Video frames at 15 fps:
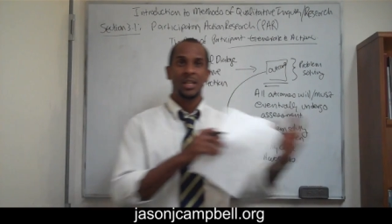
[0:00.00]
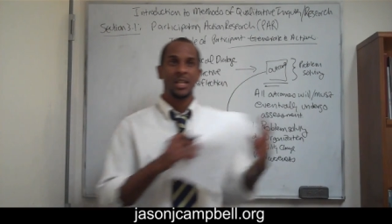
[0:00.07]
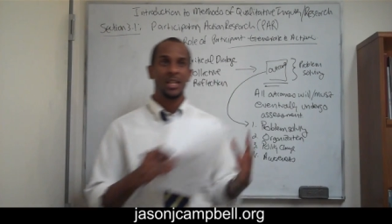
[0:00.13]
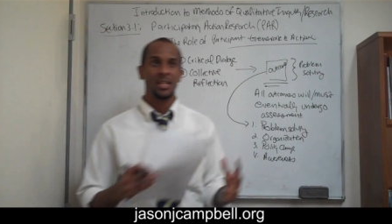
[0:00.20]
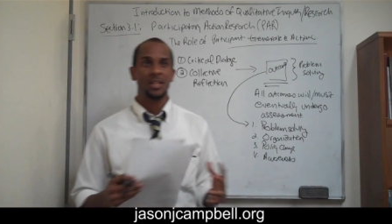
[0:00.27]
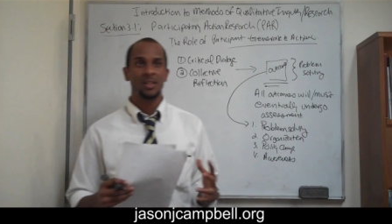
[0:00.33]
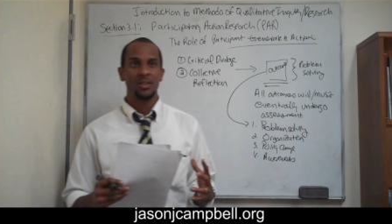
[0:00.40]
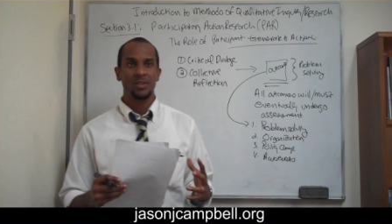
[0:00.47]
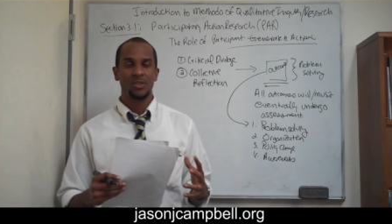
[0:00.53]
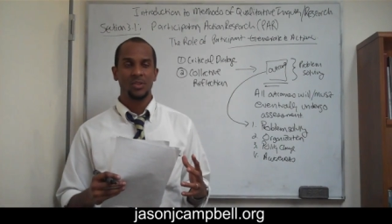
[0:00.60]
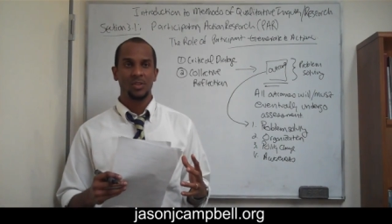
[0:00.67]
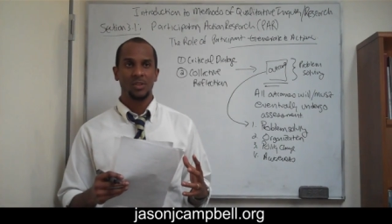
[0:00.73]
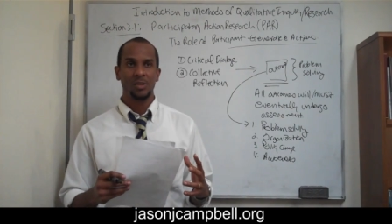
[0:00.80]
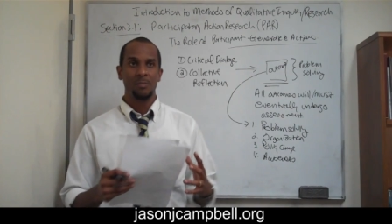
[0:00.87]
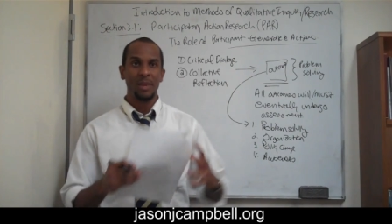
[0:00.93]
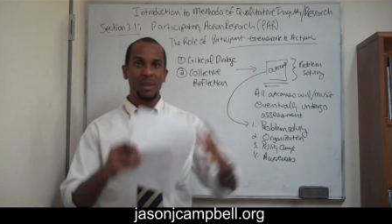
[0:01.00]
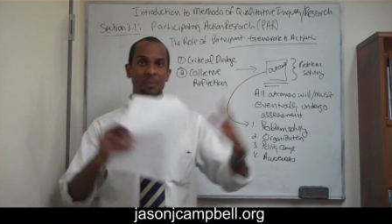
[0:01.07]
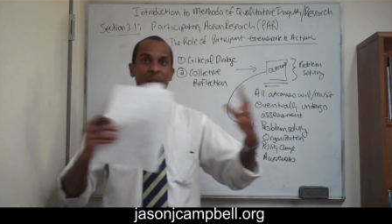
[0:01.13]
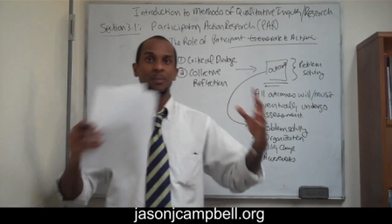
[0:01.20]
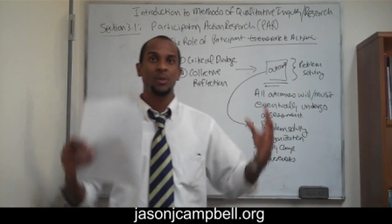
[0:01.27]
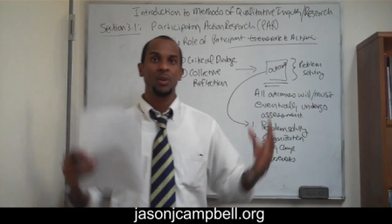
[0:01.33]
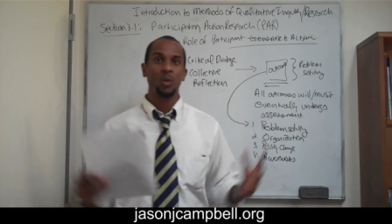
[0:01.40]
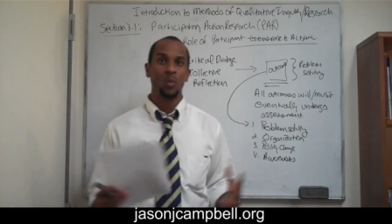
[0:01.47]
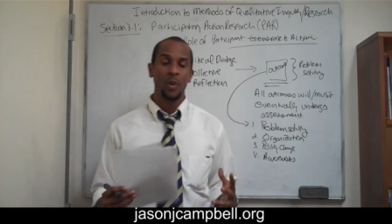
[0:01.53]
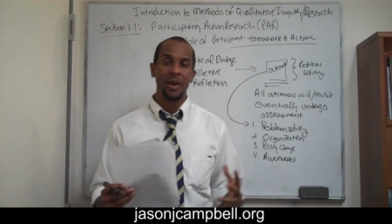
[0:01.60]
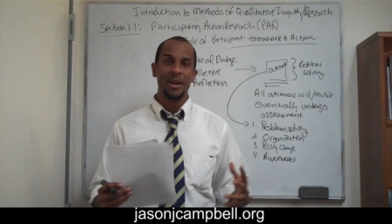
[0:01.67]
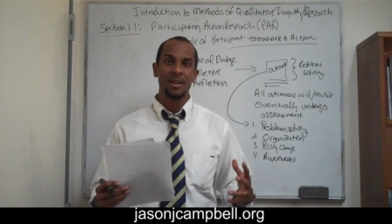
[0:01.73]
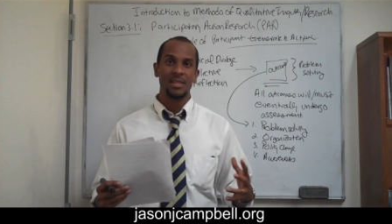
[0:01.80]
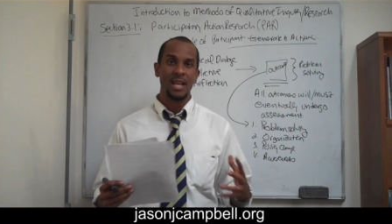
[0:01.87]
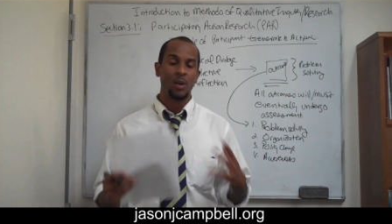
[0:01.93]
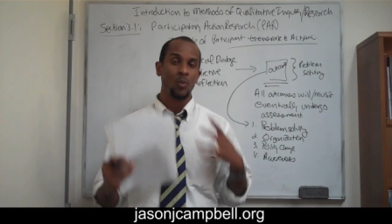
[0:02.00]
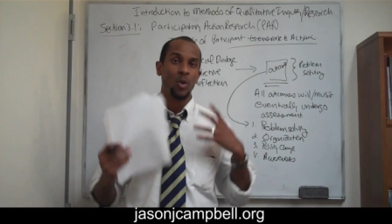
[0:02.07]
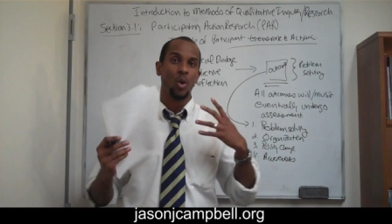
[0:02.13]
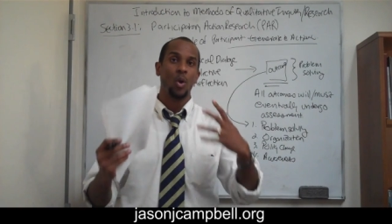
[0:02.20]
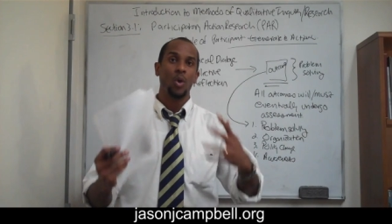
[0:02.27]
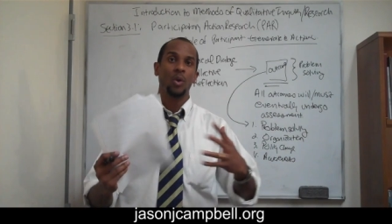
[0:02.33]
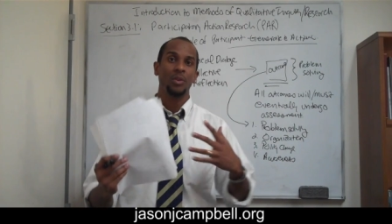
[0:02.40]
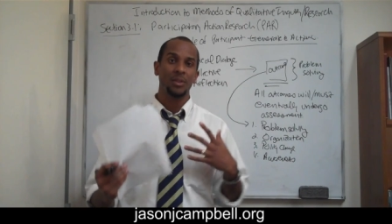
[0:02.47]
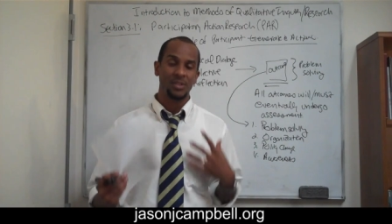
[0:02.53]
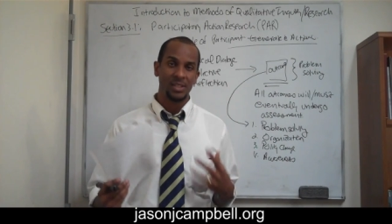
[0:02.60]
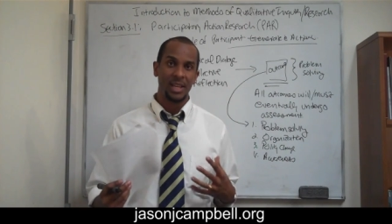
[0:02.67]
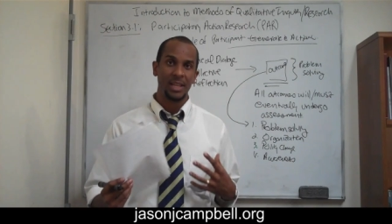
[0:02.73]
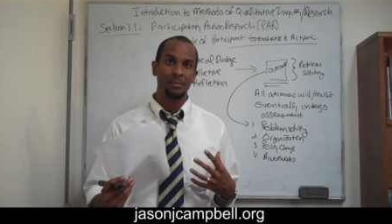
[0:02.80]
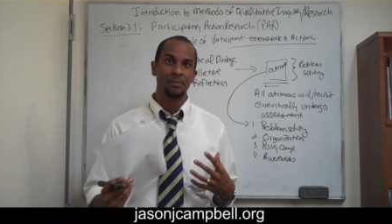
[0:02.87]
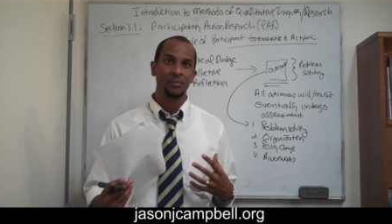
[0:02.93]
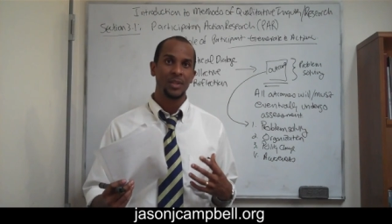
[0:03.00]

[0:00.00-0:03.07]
is to make people aware that we're all the same.